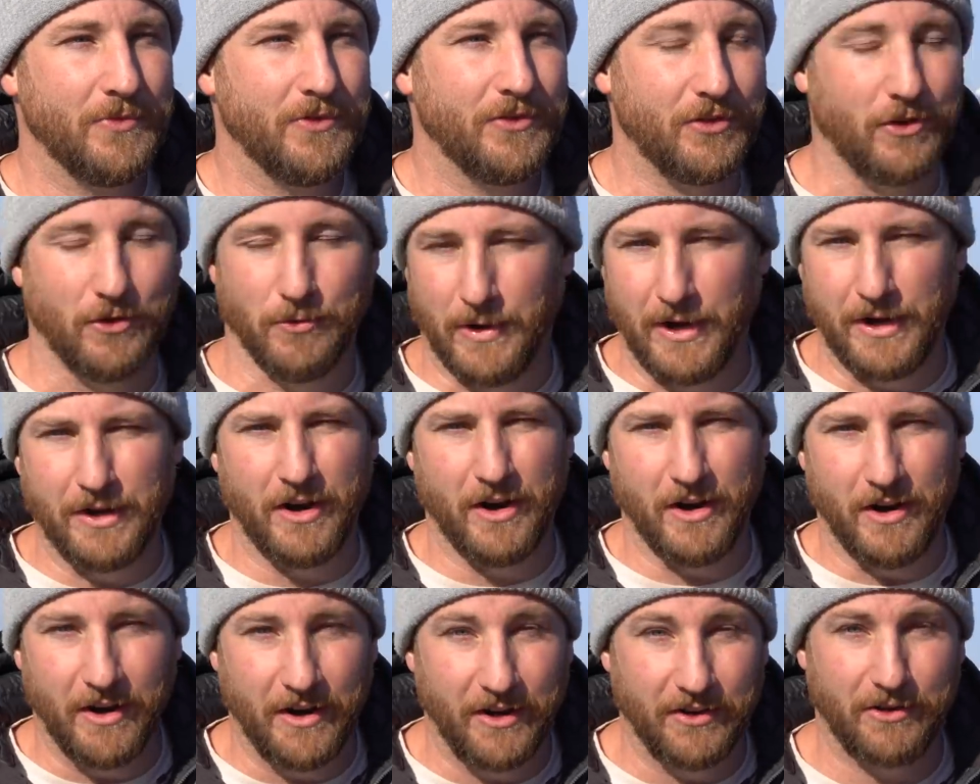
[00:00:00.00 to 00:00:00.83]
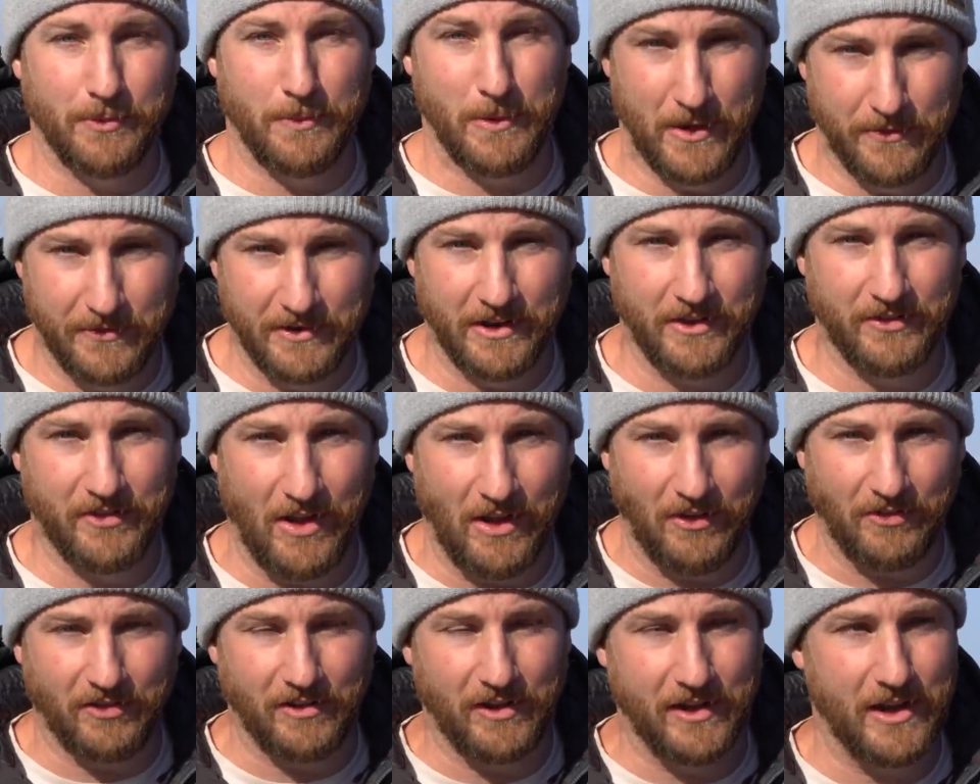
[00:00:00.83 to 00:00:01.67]
So radar is a bit of a
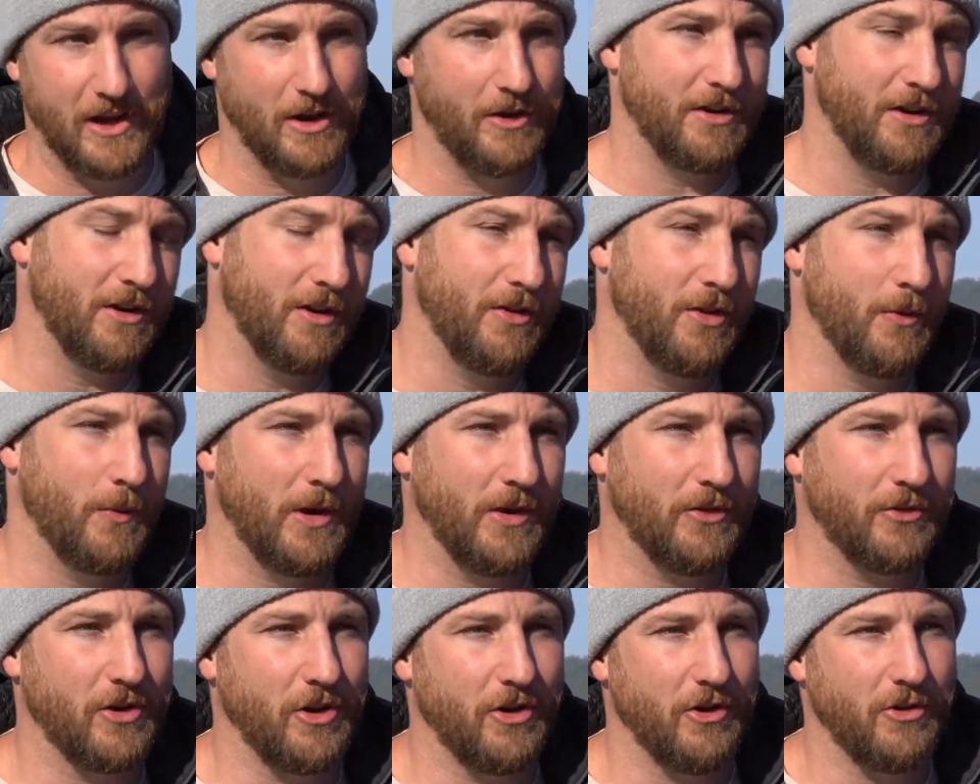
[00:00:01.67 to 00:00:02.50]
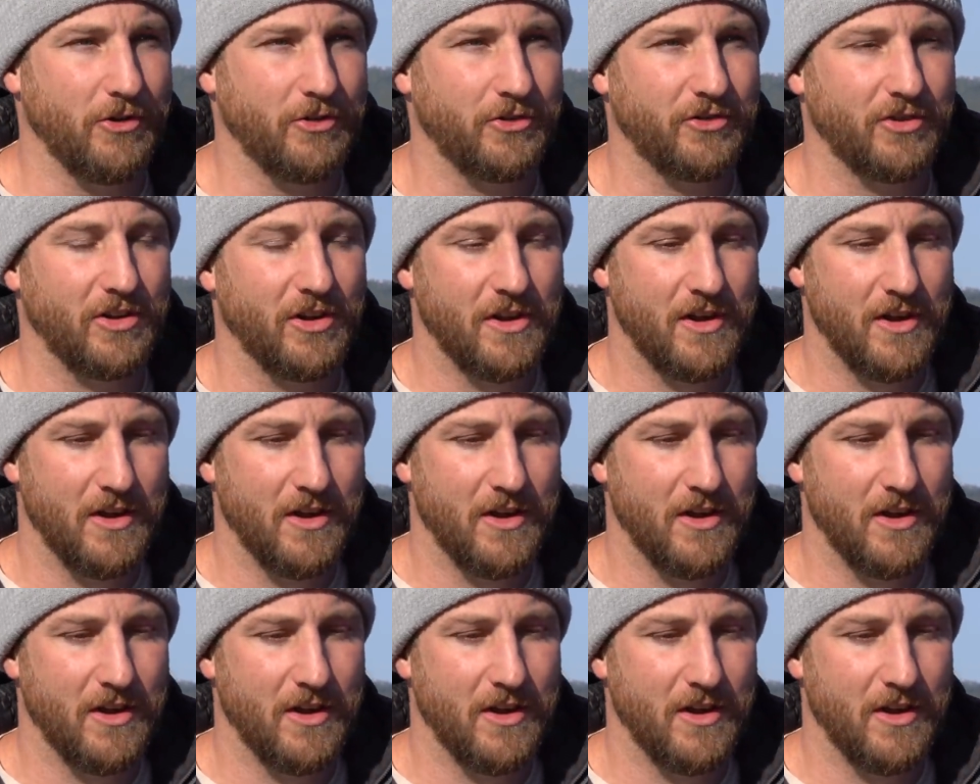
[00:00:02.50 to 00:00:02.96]
necessity out here on the west coast.